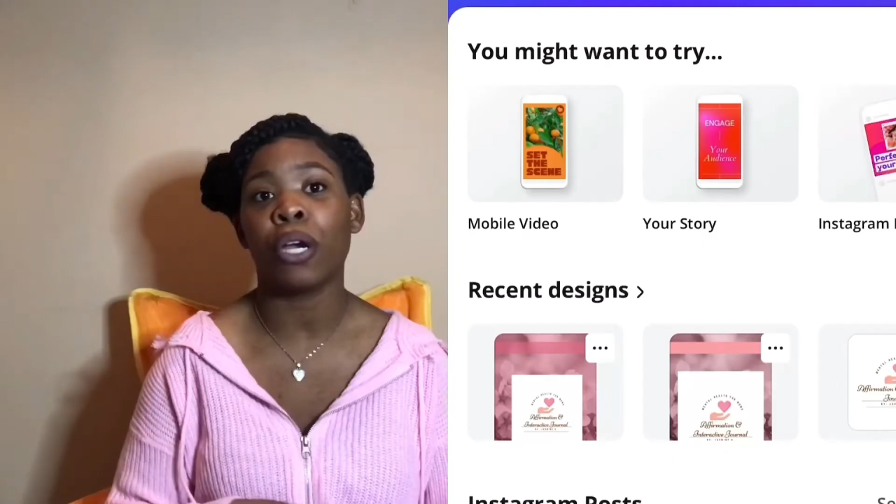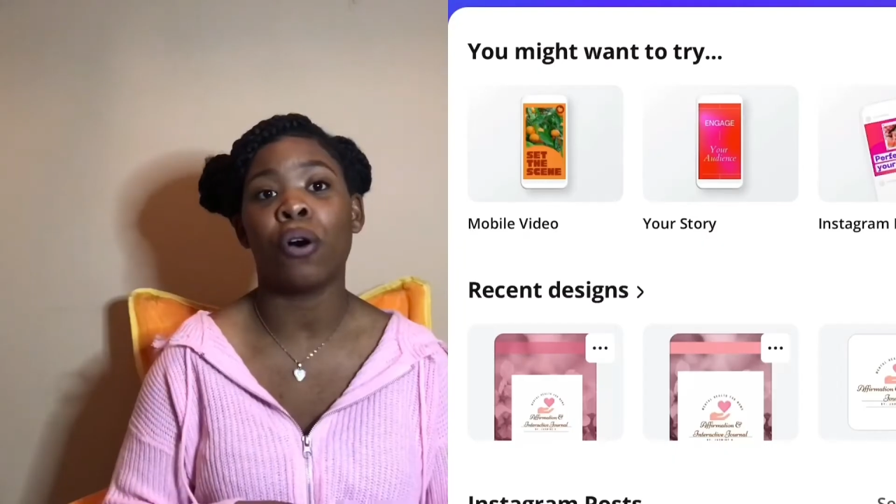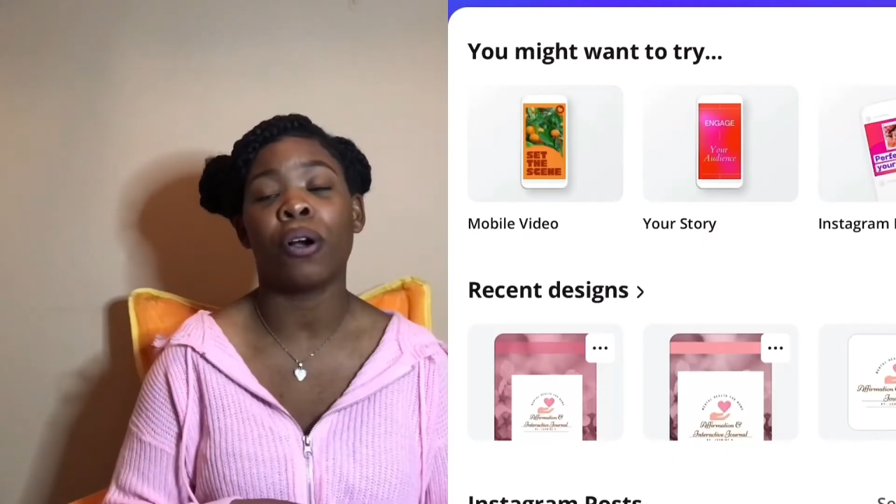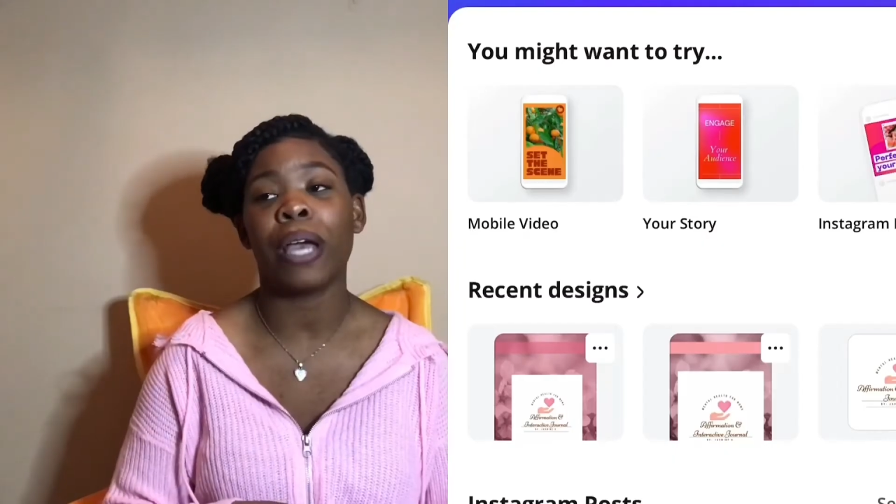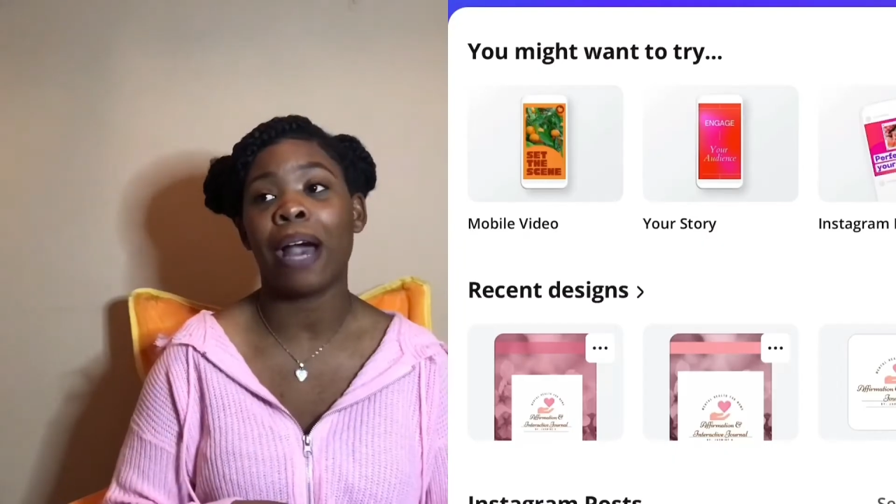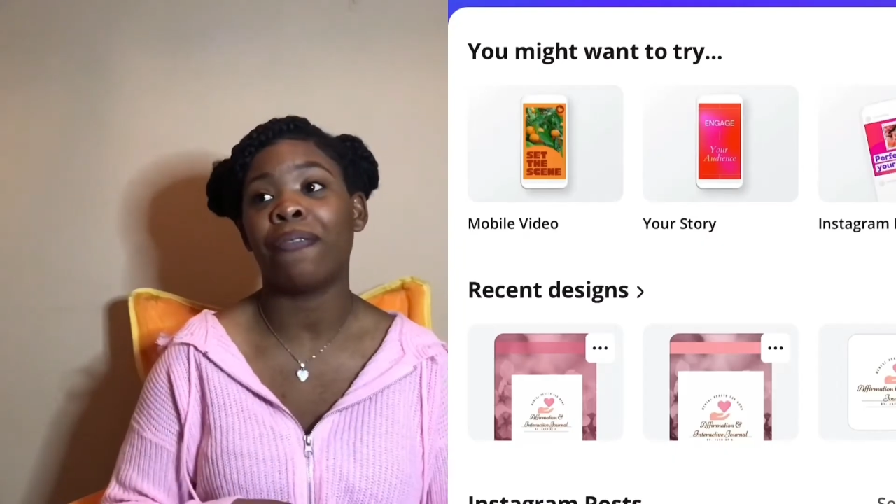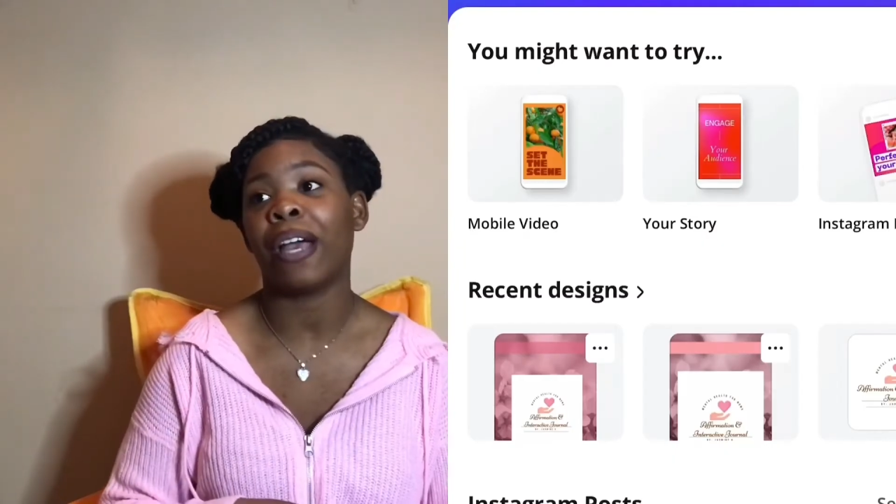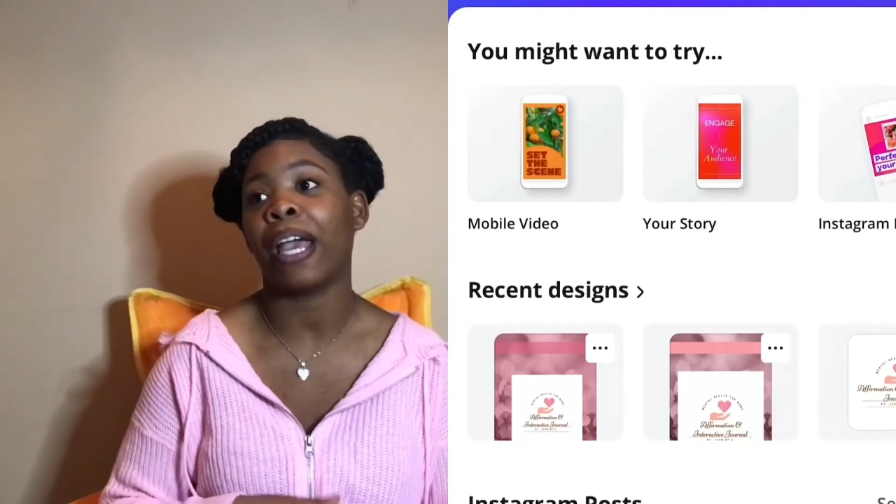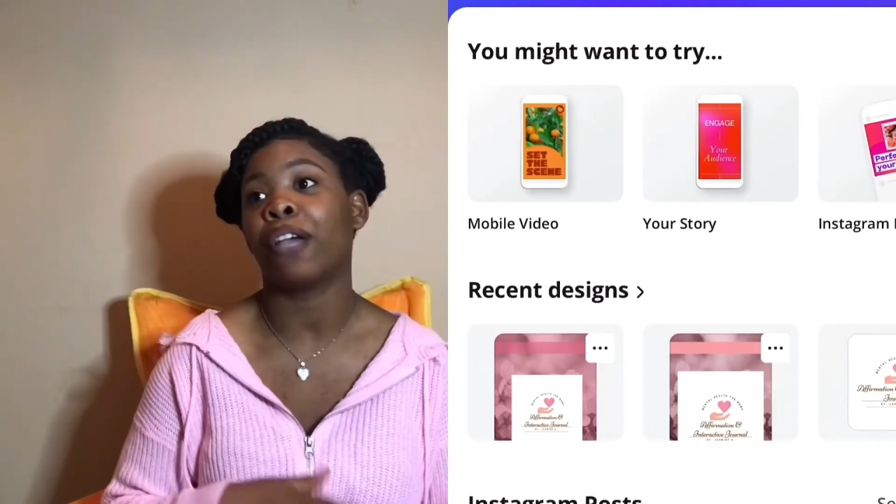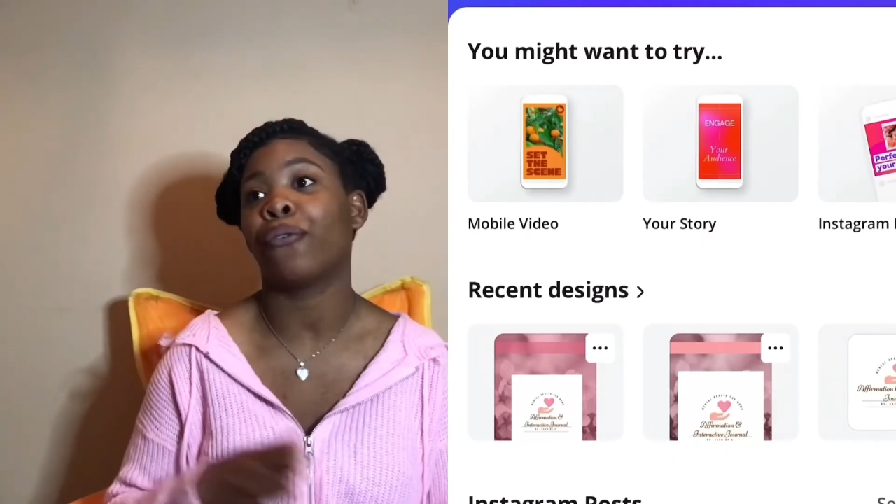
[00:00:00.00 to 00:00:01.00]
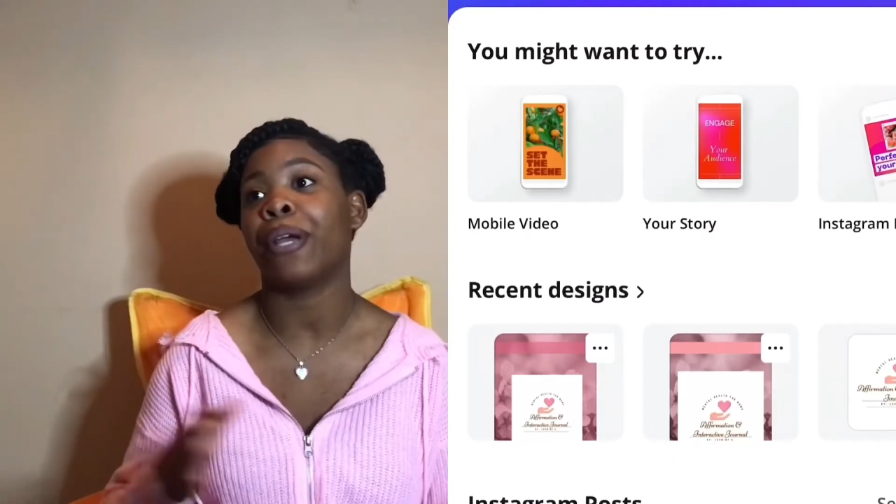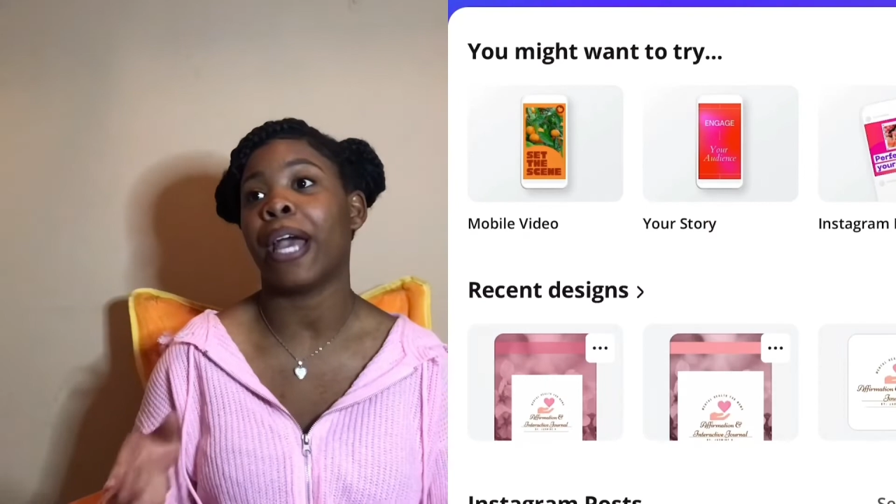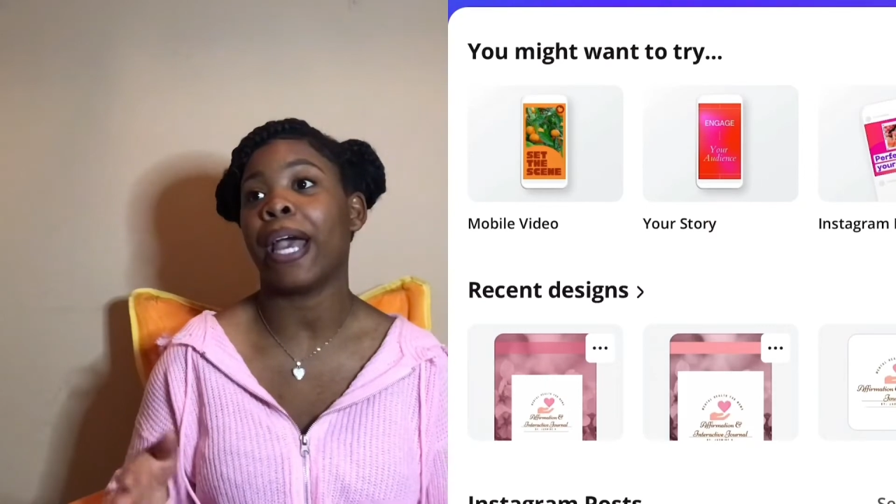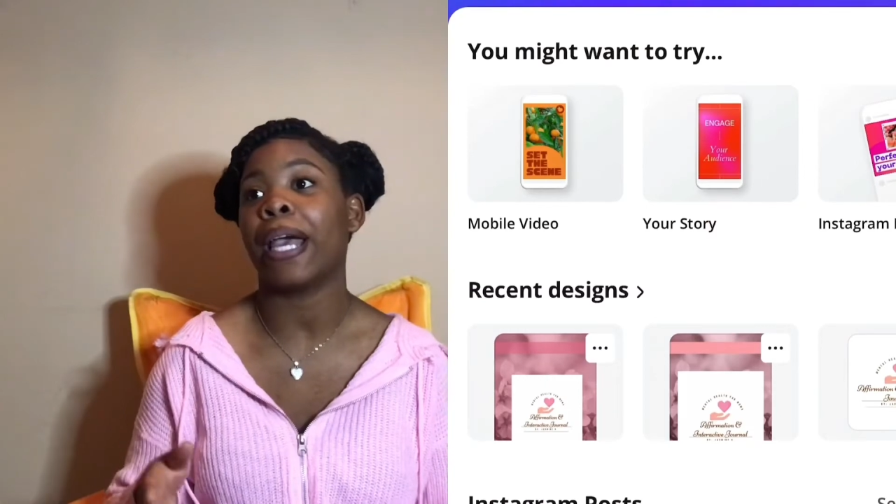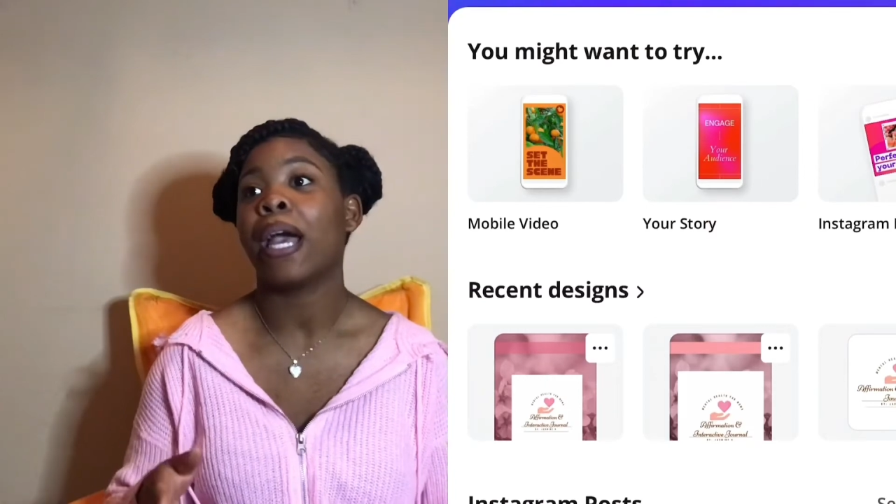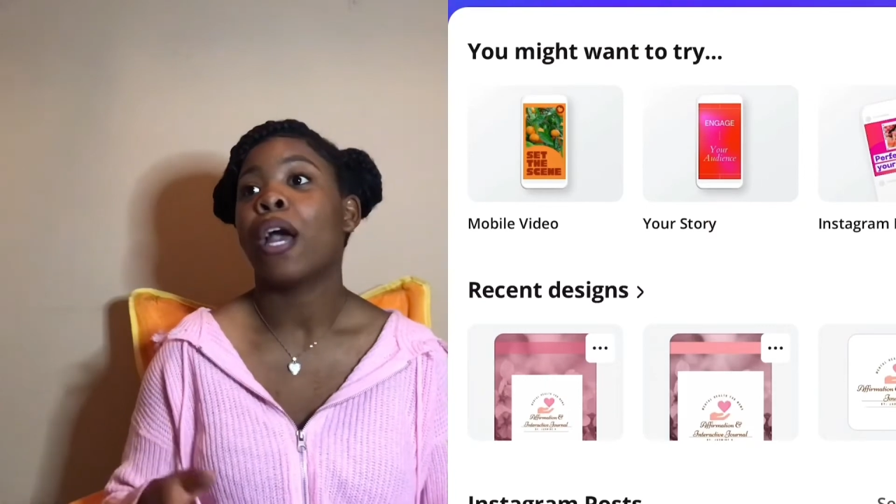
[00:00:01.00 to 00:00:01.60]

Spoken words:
go on Canva and create